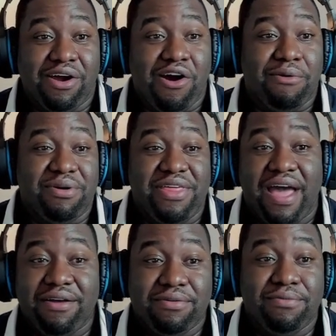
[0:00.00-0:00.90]
are
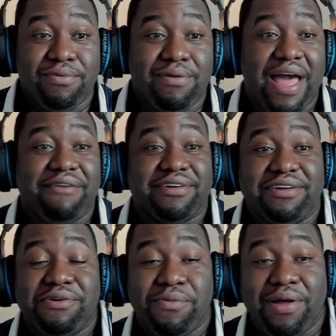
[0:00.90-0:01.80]
without will have a
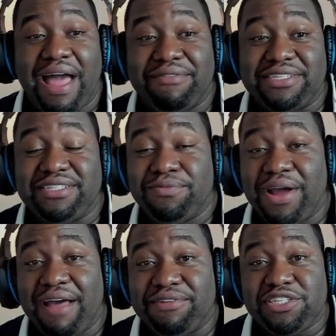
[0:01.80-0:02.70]
will have a will
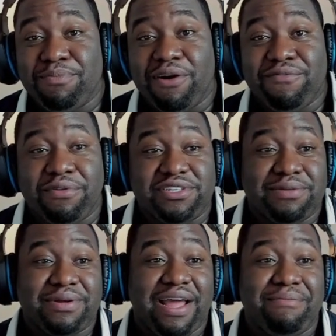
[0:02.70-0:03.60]
have a smartphone of
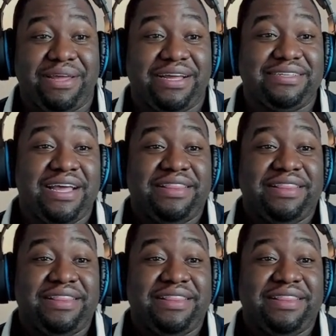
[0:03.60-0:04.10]
some kind because